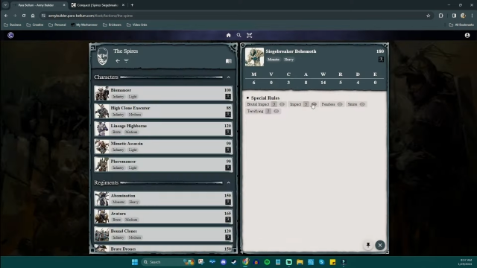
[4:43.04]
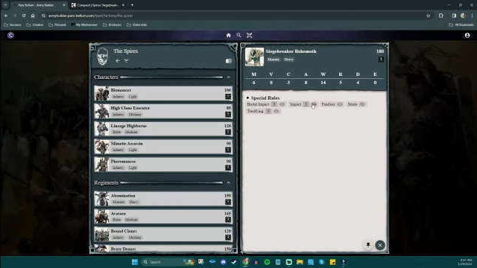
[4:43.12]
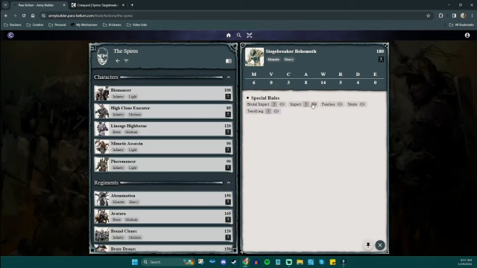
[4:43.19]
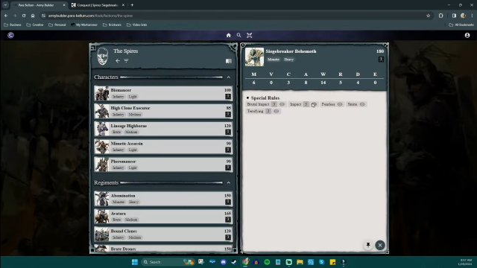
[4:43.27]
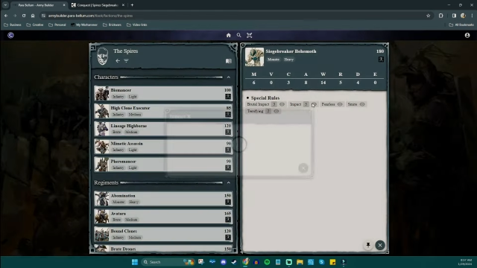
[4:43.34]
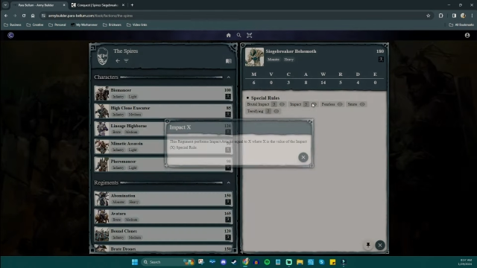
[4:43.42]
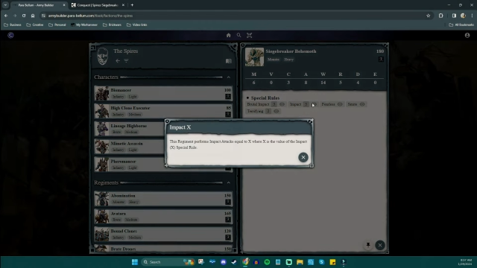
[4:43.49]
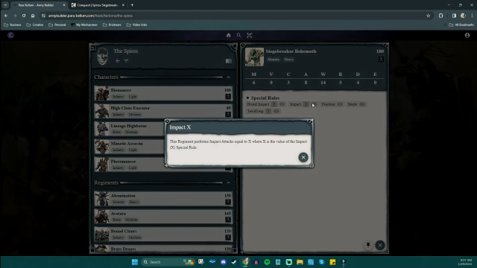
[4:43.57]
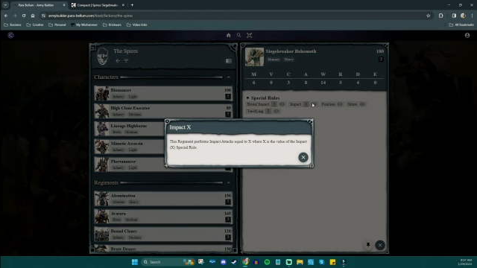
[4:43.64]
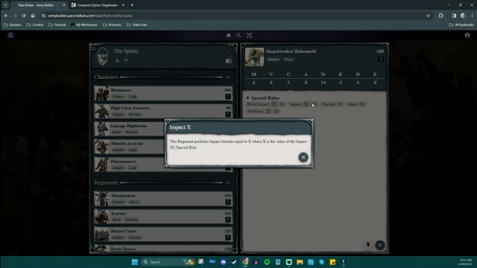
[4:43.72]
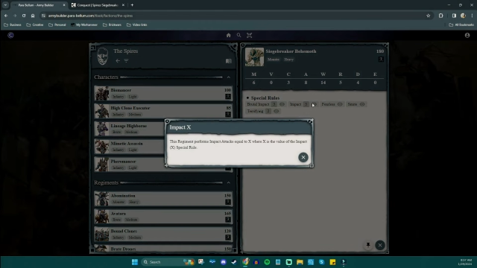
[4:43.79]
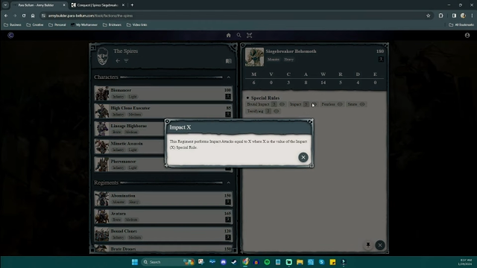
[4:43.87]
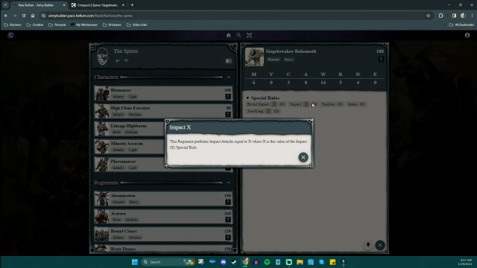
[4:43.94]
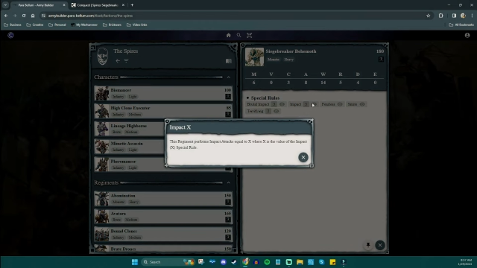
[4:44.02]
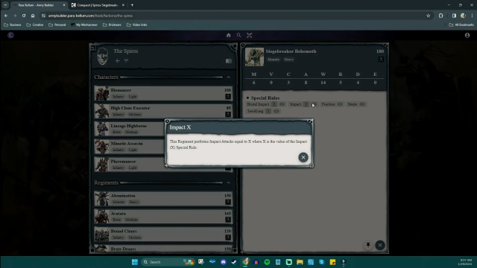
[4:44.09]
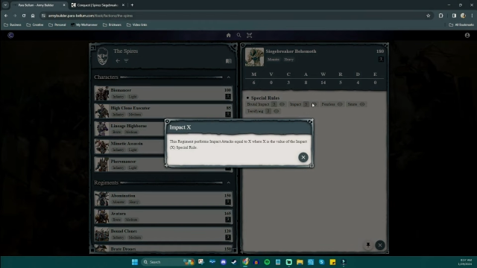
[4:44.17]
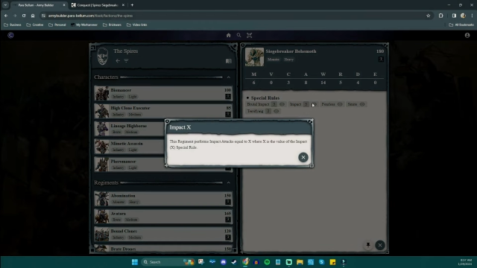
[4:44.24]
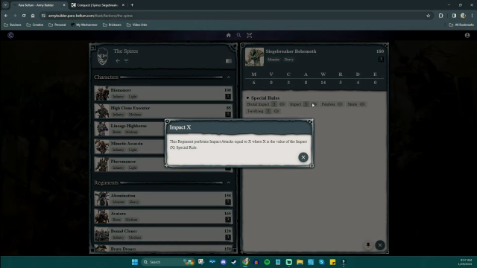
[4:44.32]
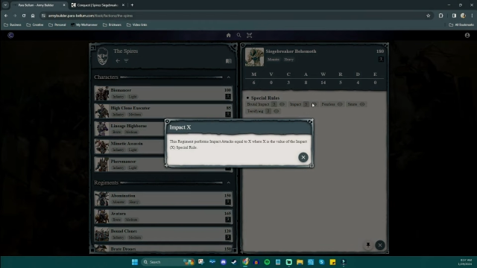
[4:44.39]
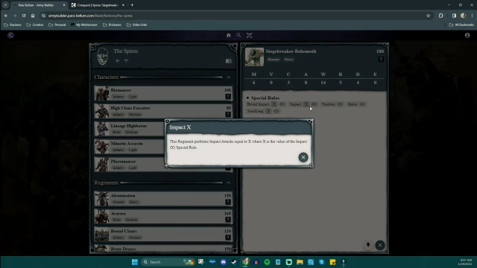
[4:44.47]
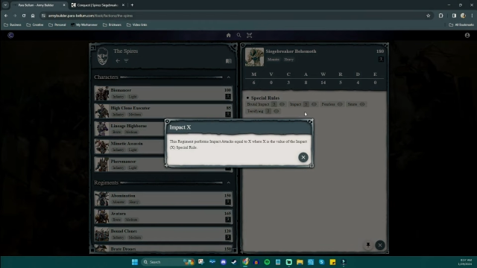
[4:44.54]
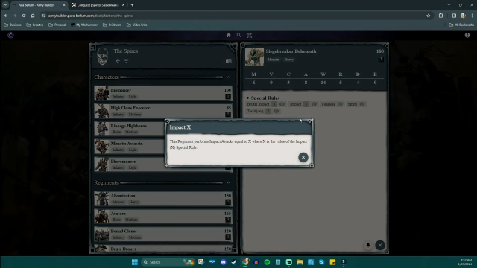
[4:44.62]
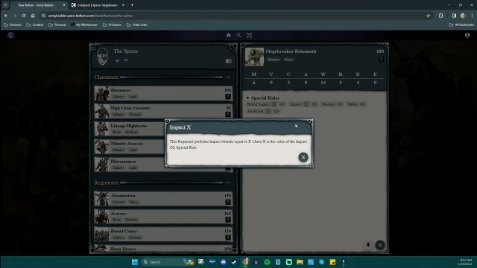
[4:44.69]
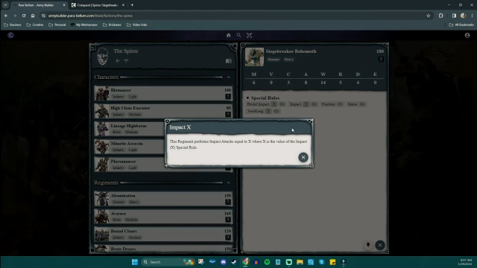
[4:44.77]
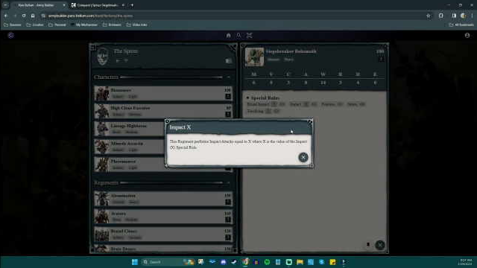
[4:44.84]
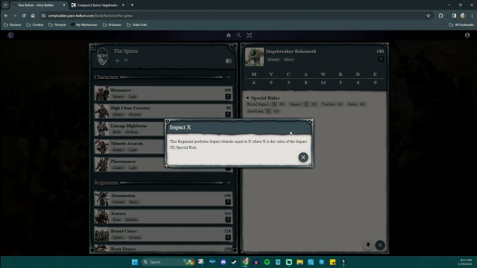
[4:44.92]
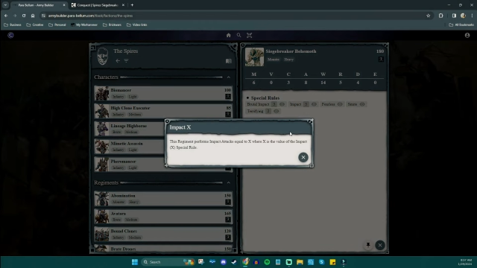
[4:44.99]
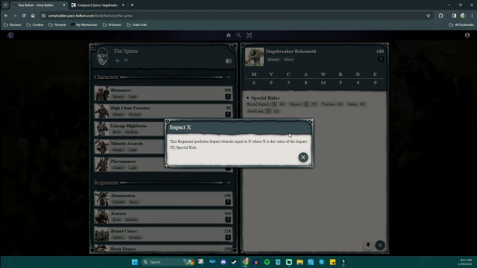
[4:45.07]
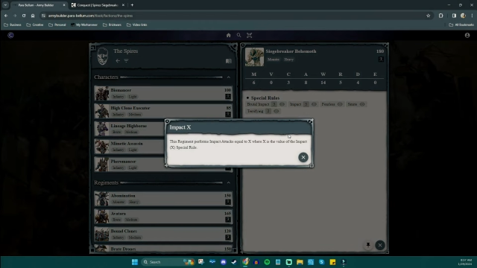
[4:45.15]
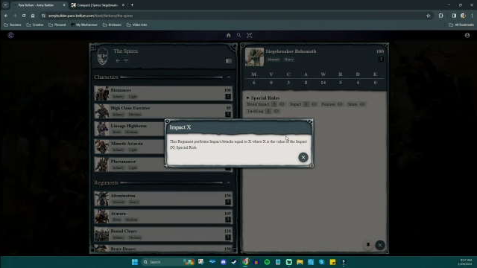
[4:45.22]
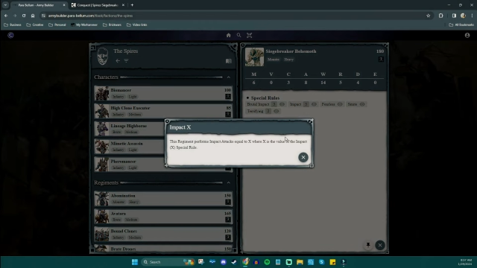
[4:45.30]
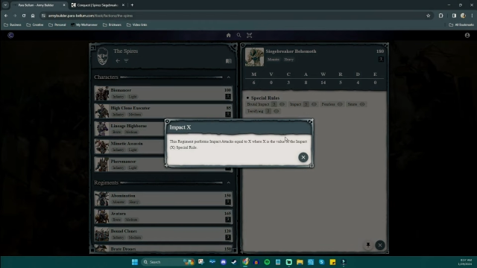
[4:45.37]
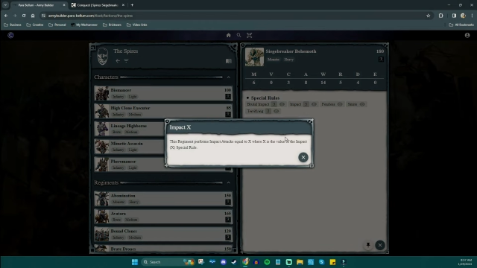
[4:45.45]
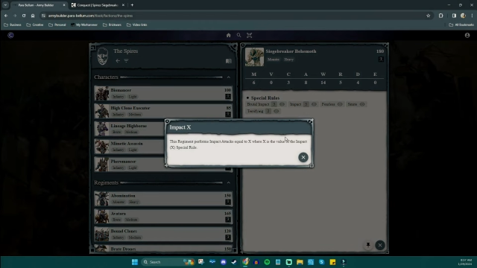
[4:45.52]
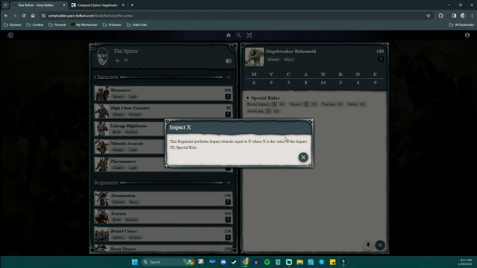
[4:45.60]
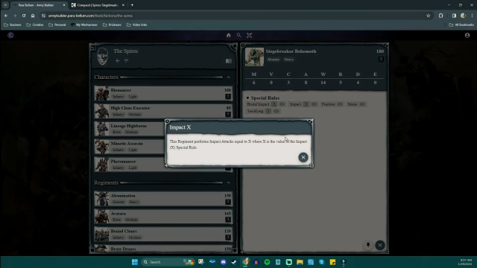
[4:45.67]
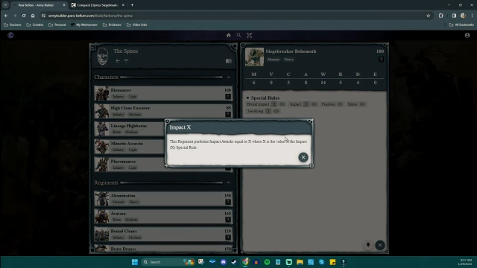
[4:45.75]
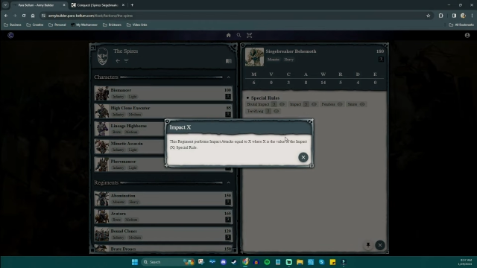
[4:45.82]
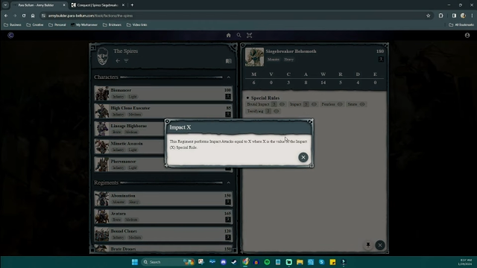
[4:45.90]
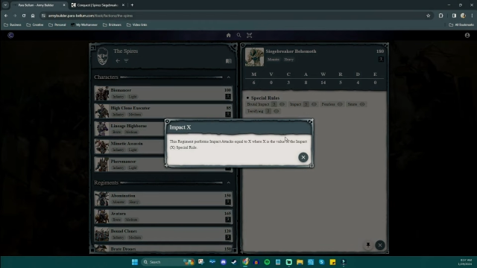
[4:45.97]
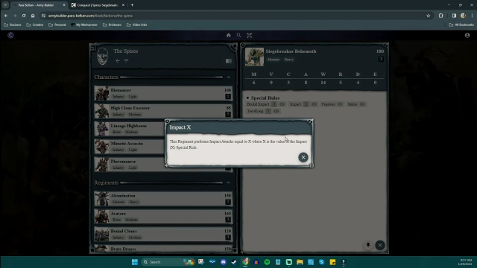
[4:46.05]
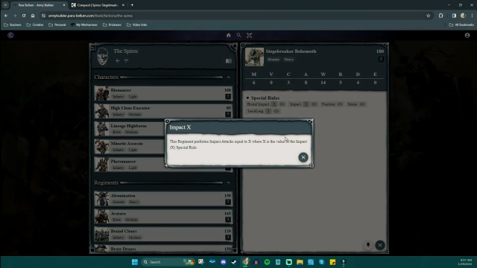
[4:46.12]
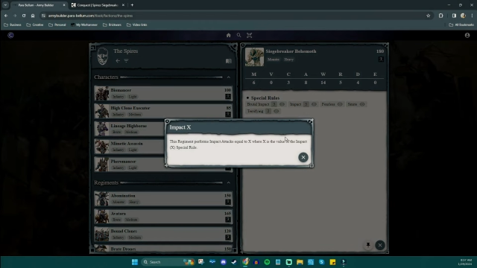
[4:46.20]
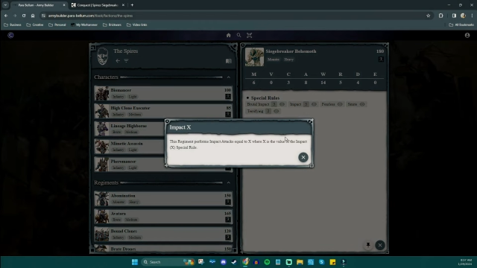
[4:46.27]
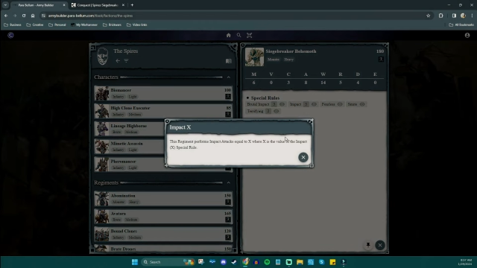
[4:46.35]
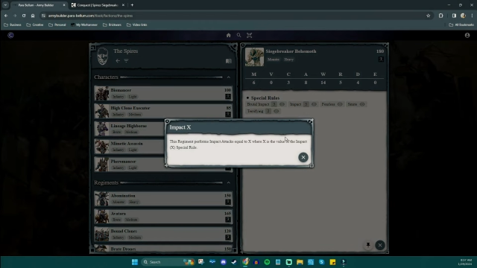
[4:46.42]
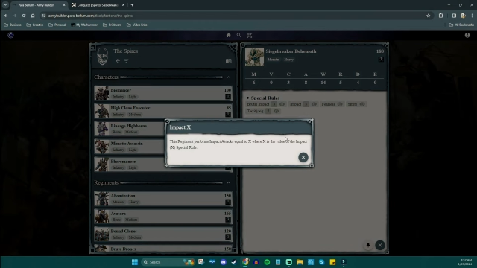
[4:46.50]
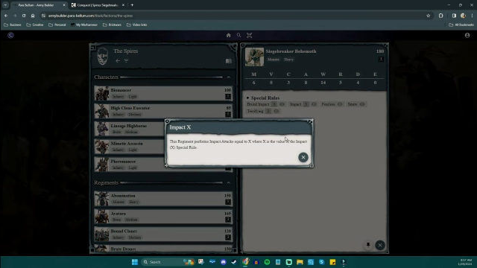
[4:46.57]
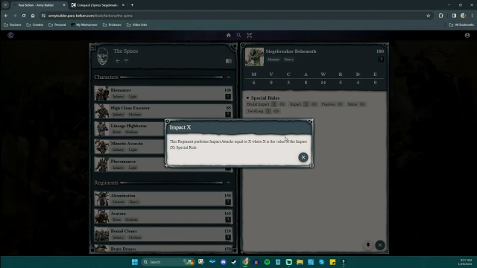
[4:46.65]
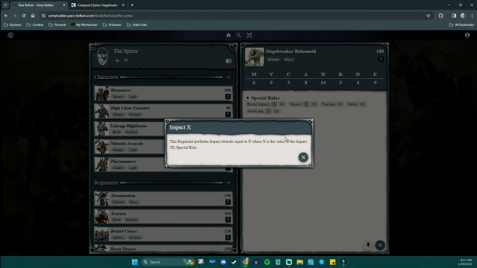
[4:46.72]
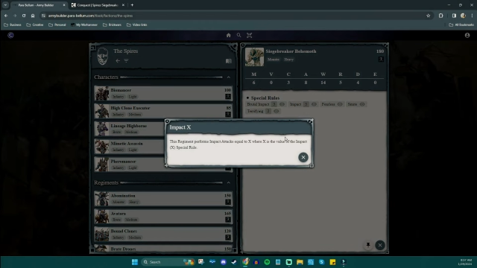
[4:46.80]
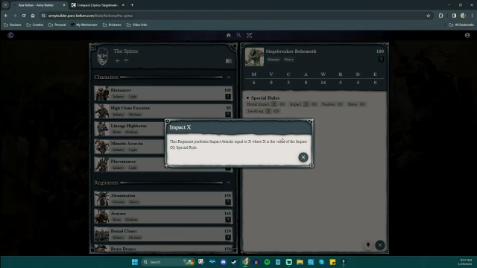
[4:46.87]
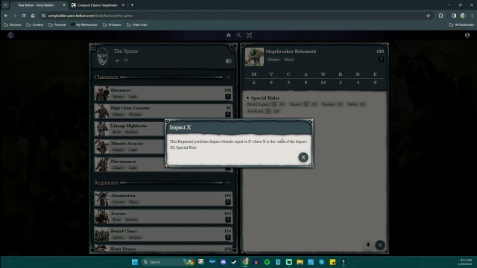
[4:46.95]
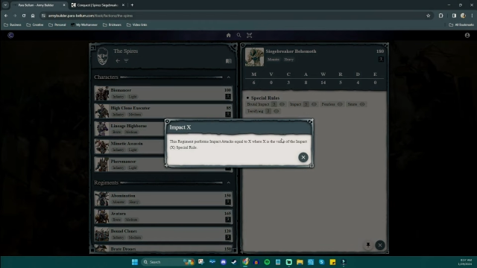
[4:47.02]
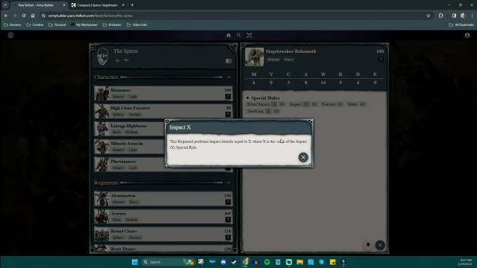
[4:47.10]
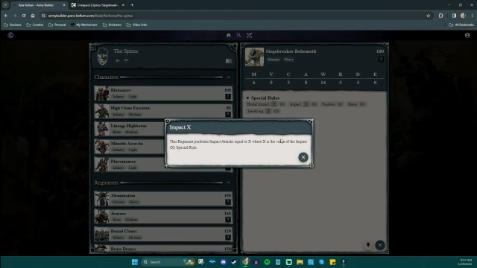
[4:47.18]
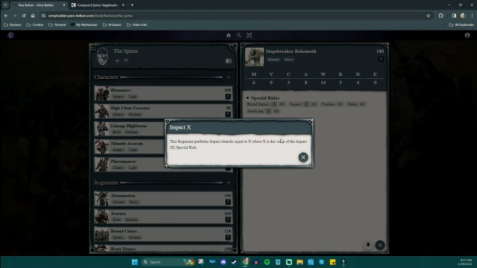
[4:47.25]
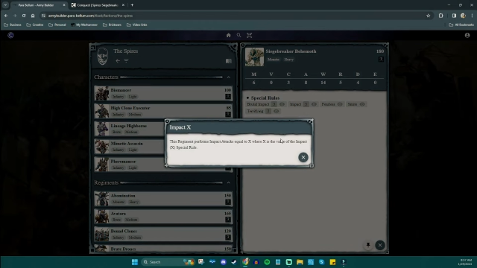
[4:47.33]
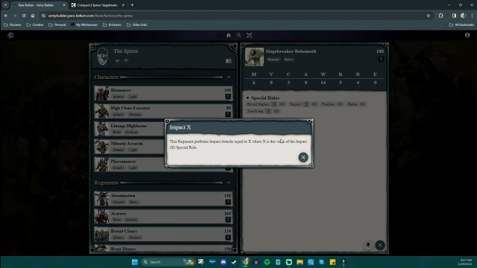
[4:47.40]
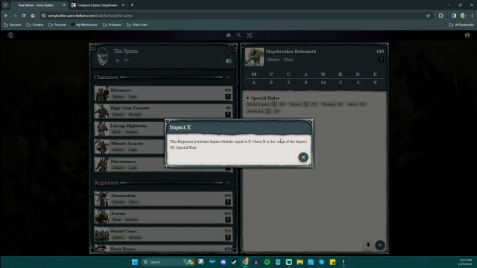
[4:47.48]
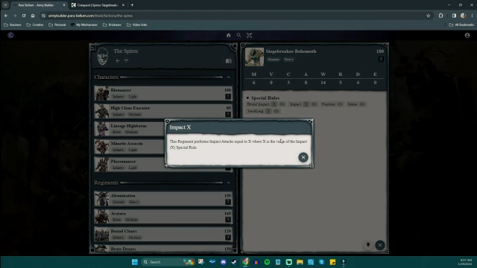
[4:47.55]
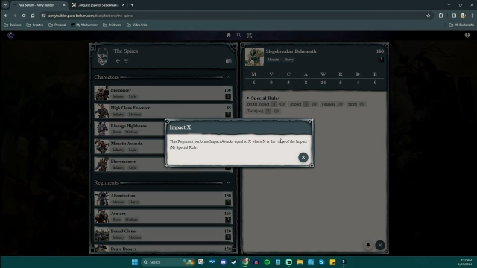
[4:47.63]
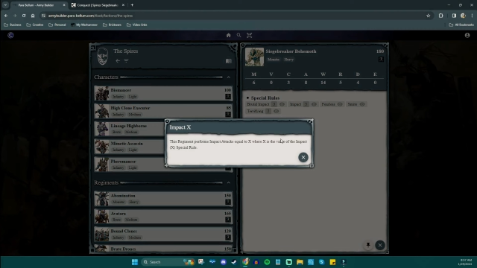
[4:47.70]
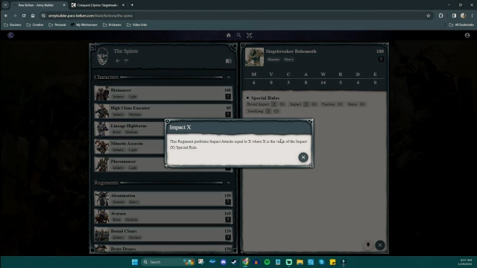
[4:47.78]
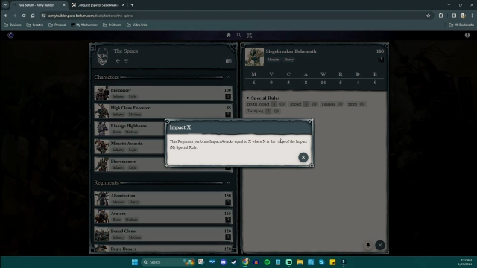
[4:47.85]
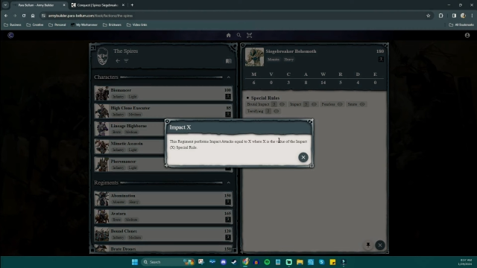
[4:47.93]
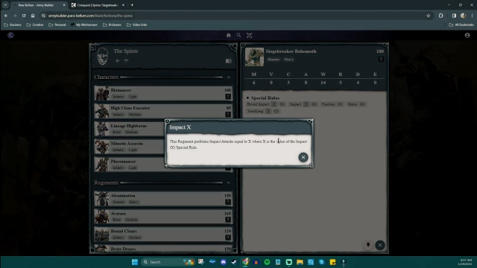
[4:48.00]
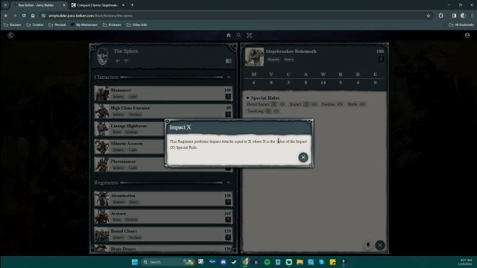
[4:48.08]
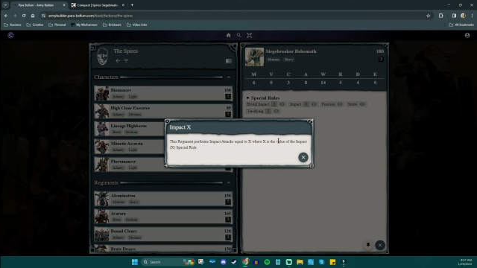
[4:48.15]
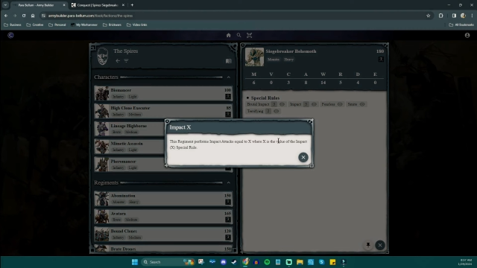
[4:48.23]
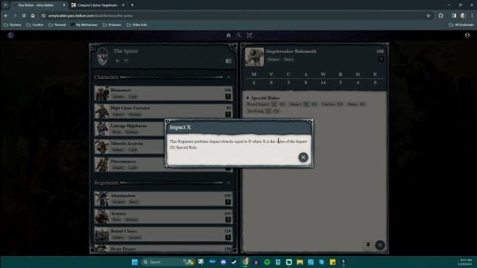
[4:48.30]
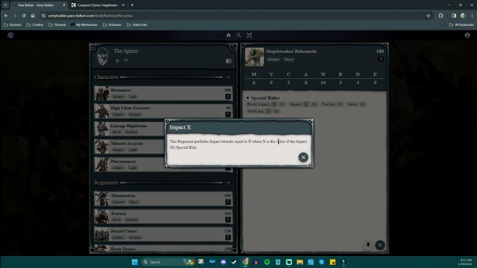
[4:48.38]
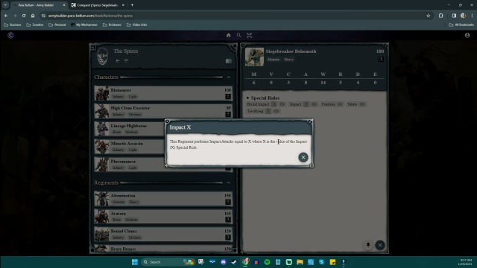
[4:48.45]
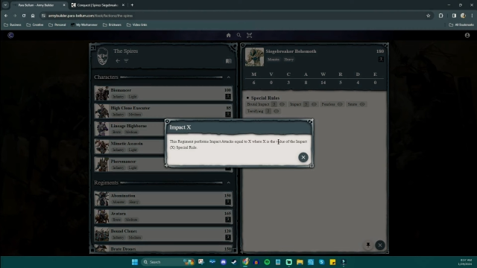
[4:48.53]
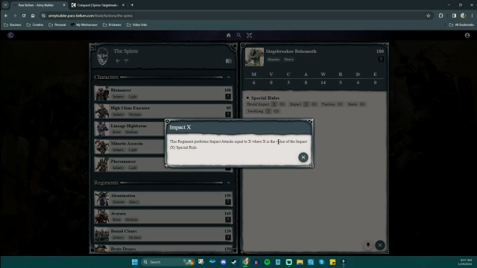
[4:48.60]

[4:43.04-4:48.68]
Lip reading: Nobody's mouth can be seen.